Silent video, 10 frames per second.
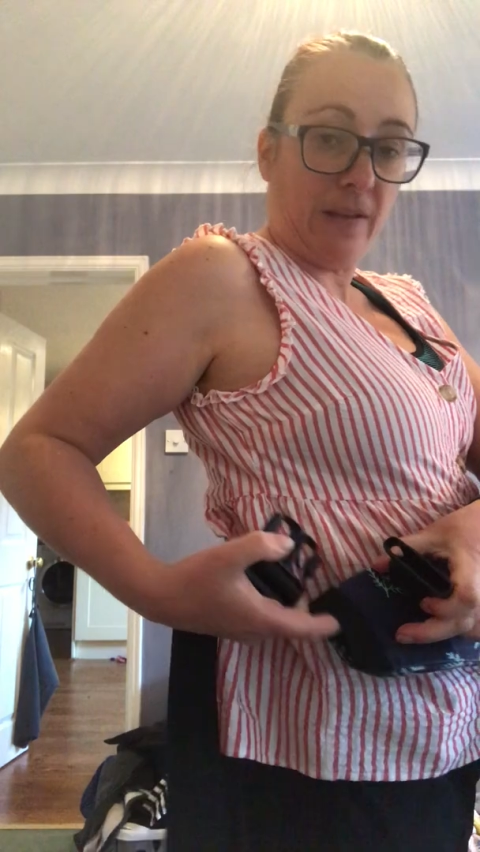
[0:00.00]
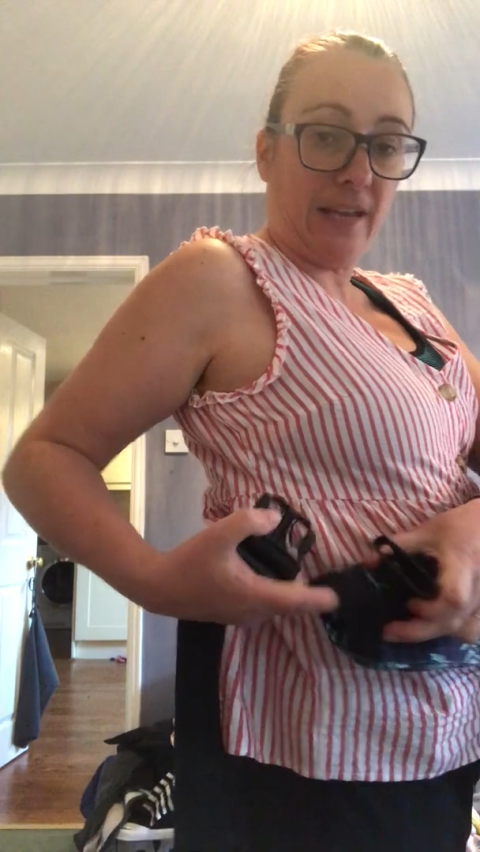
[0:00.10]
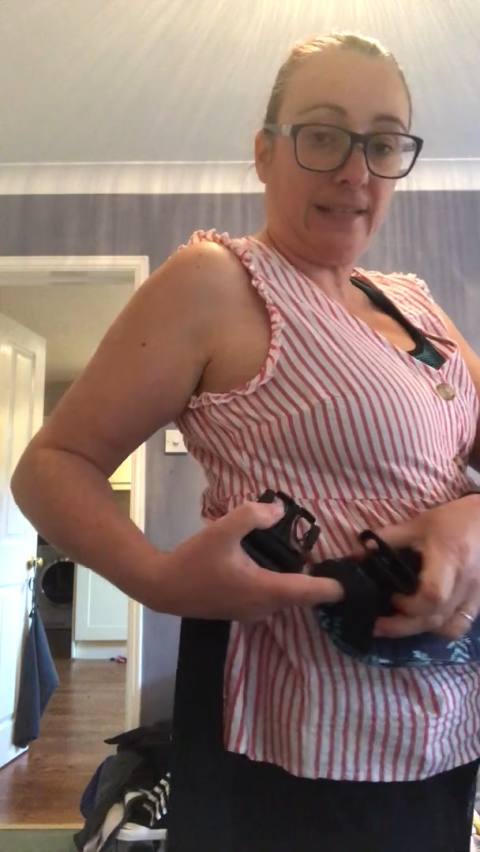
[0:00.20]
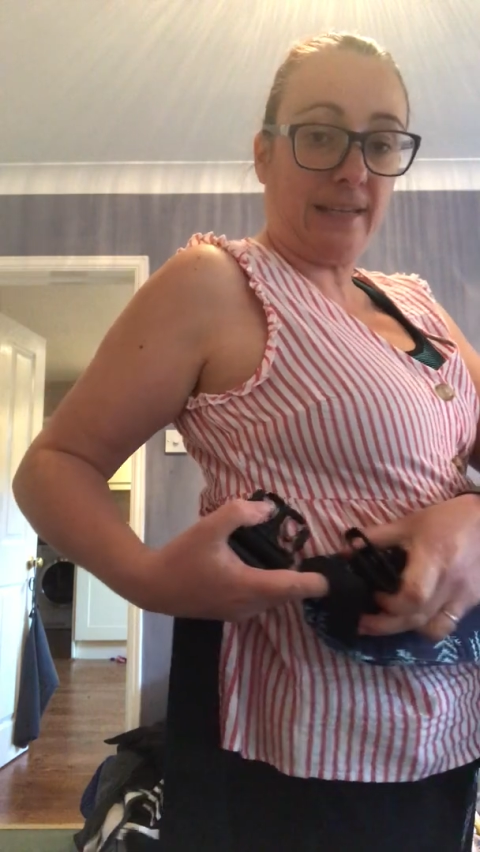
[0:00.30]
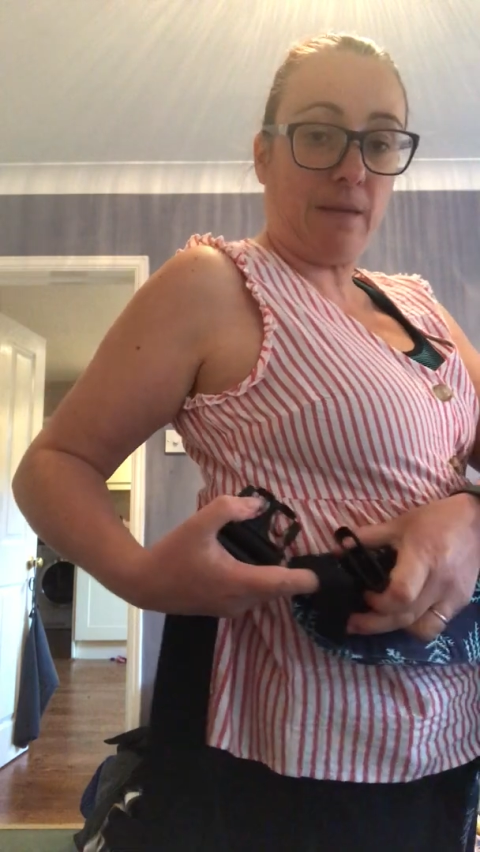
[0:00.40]

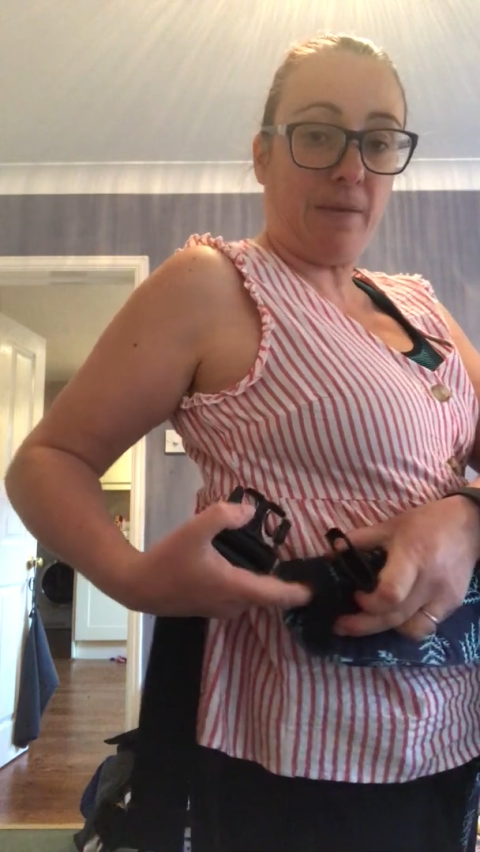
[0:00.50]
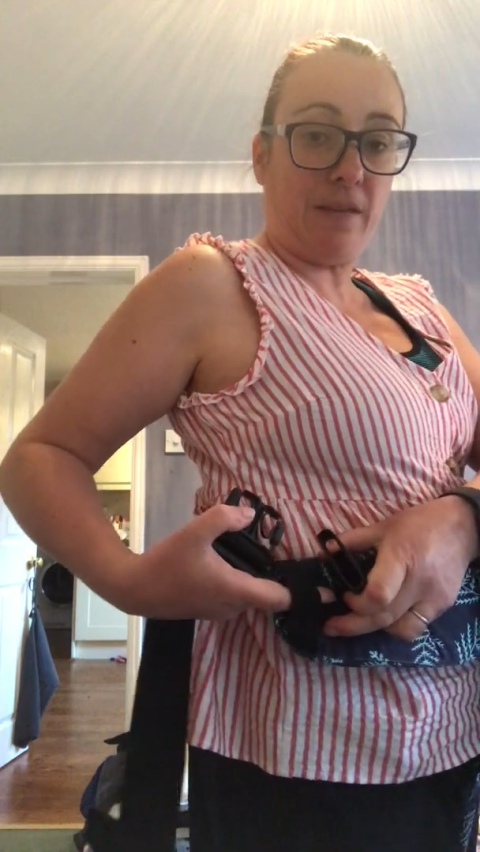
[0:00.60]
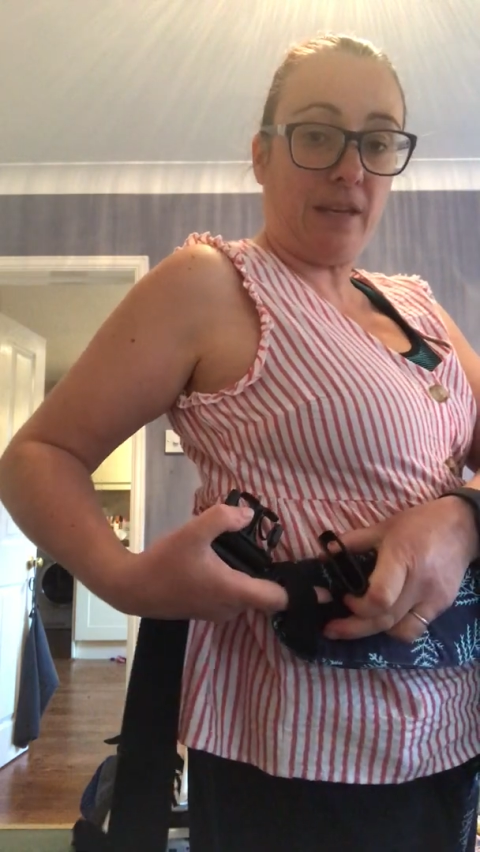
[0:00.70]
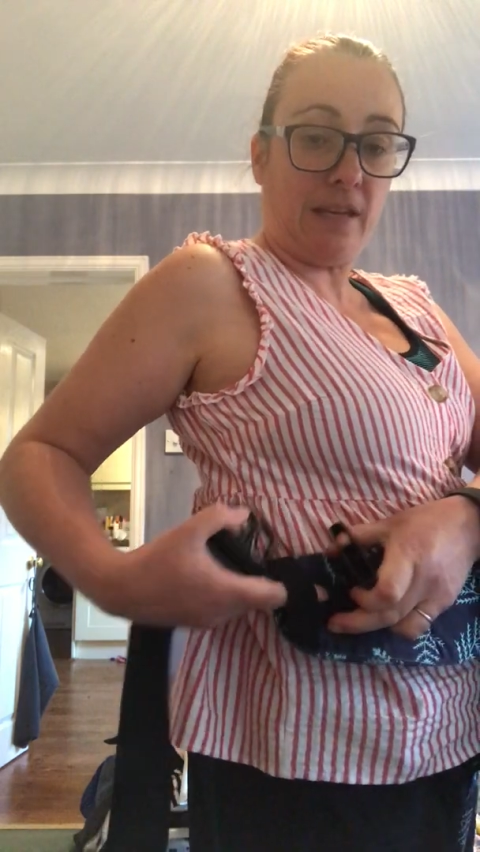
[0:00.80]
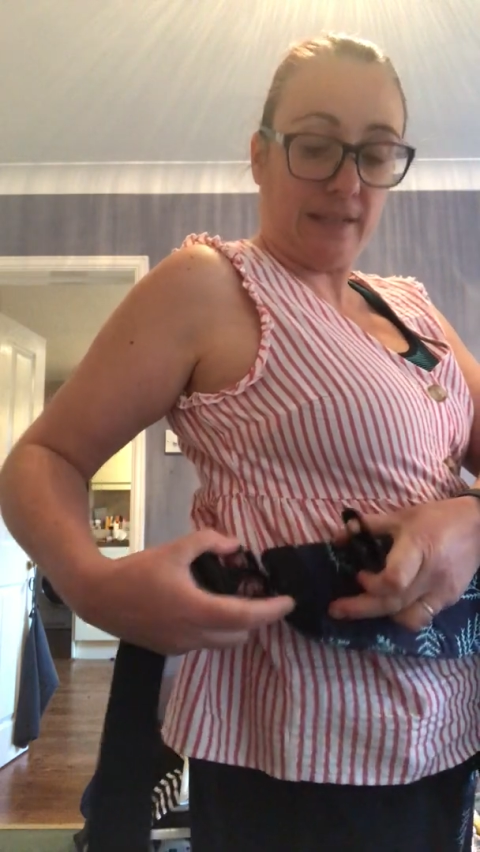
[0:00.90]
elasticy bit
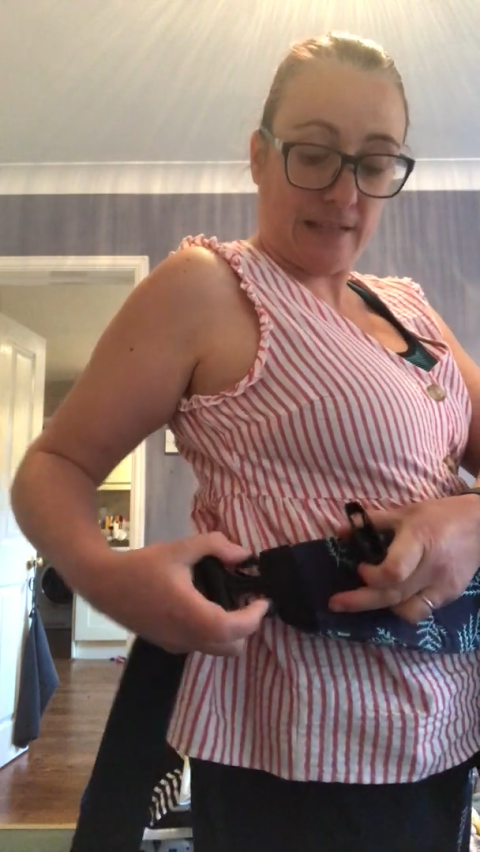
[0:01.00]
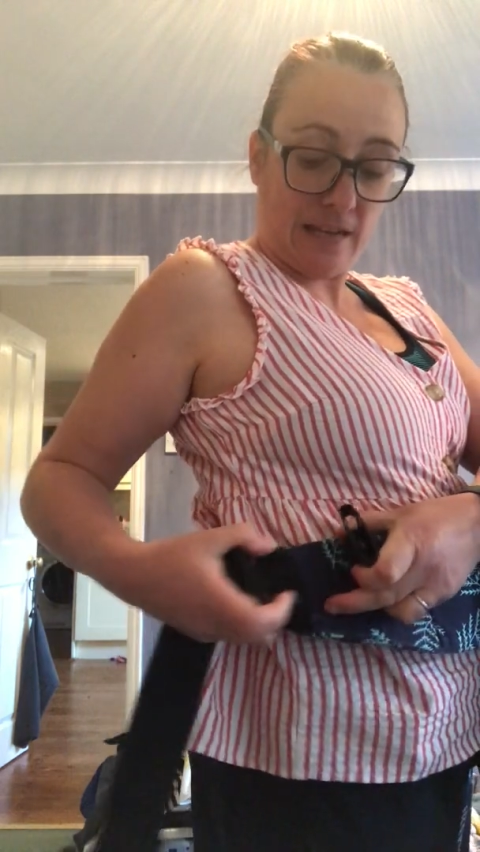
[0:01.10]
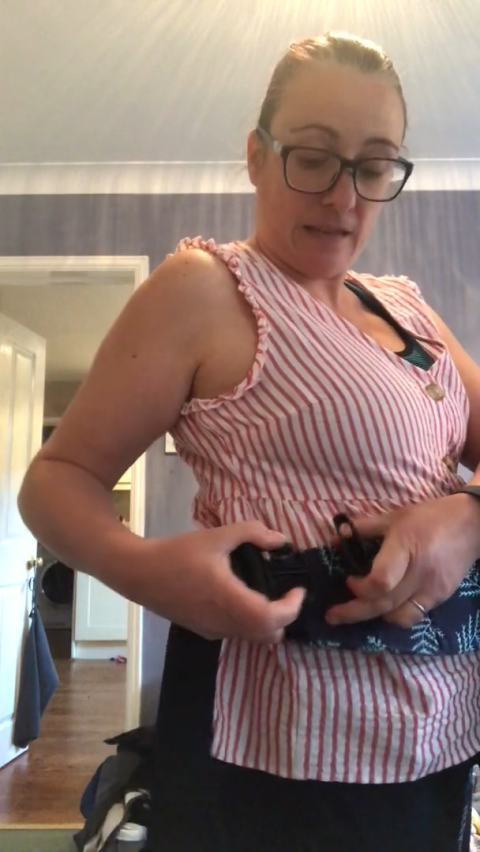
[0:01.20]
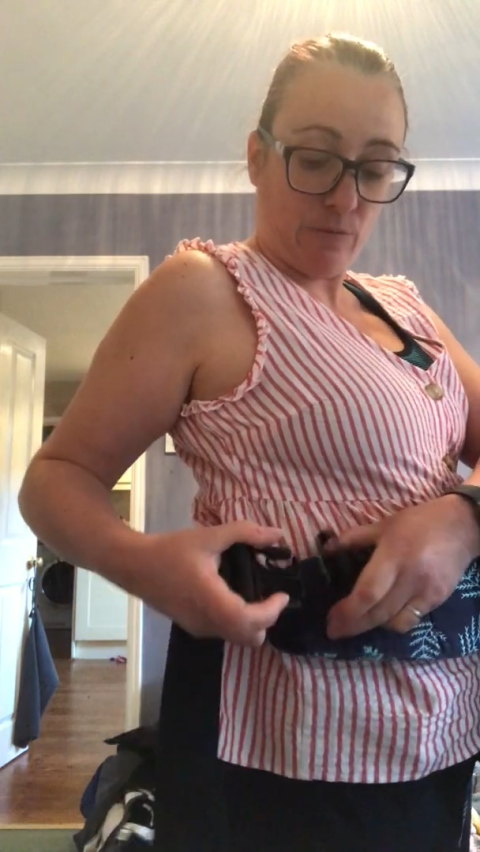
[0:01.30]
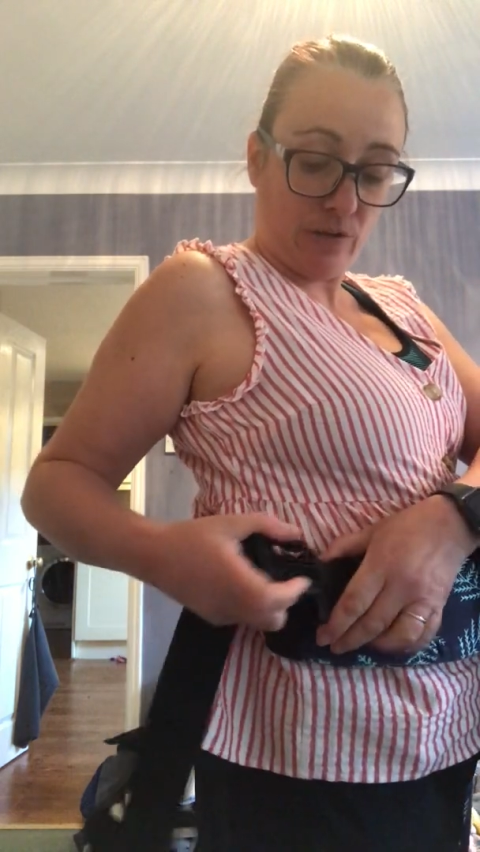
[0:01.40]
that you can
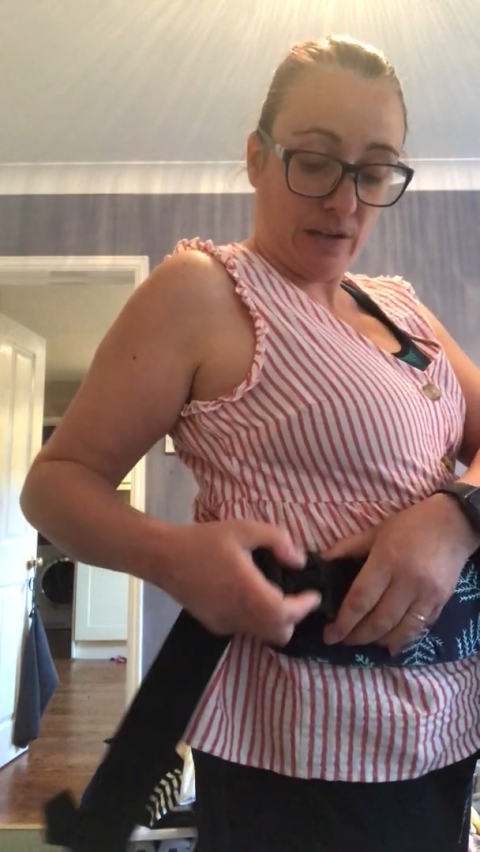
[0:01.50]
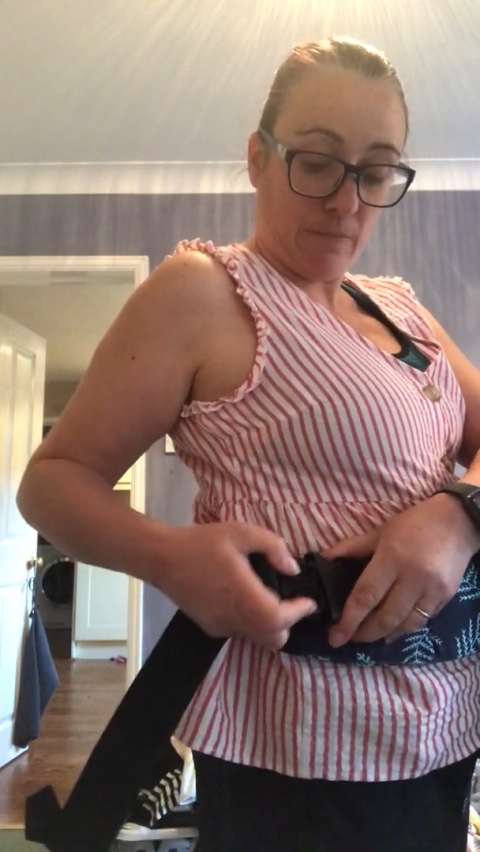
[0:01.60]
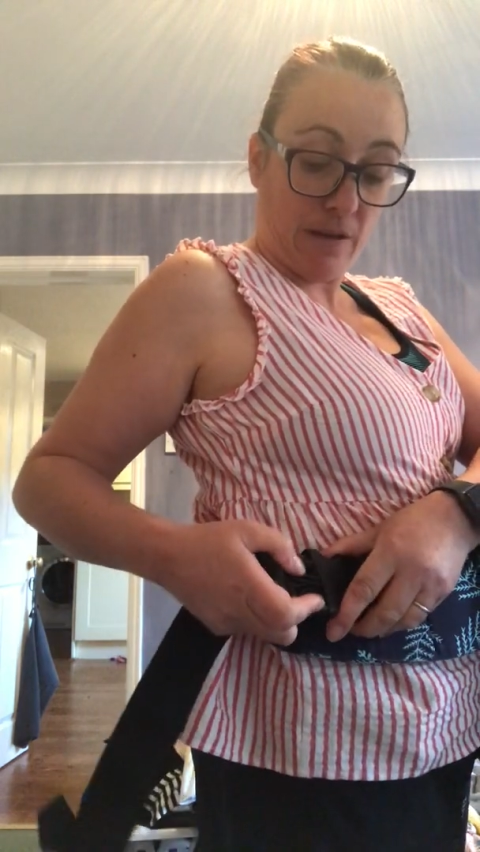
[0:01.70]
slide the buckle in,